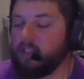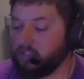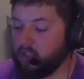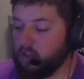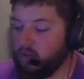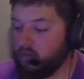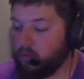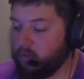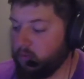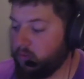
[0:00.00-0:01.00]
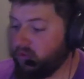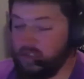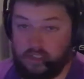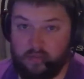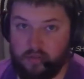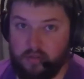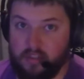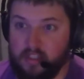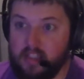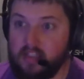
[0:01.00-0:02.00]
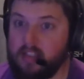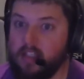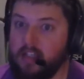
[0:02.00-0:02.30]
So thanks for tuning in.